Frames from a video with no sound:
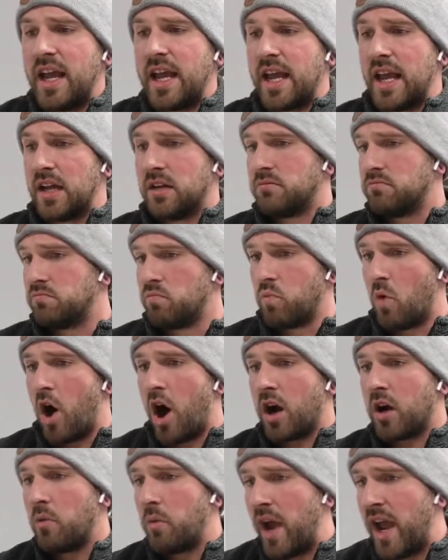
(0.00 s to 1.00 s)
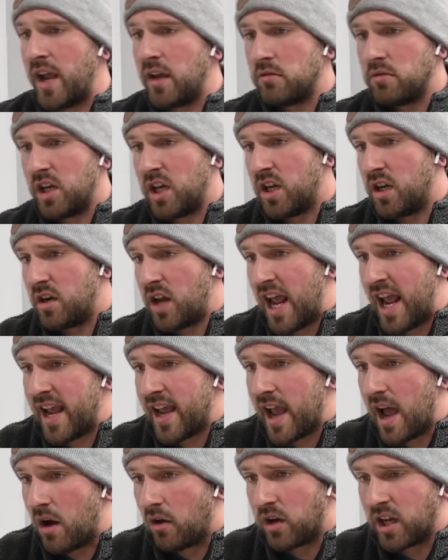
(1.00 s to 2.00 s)
And walk away and
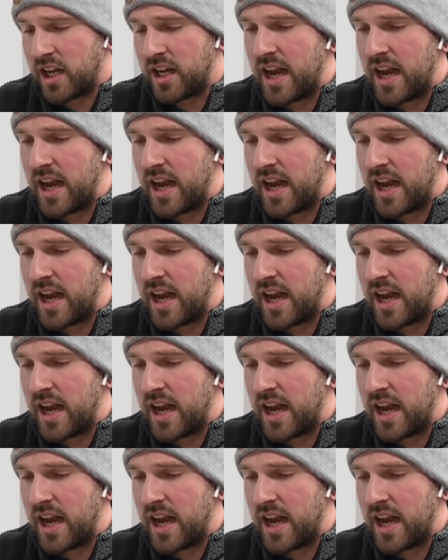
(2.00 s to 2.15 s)
hang out.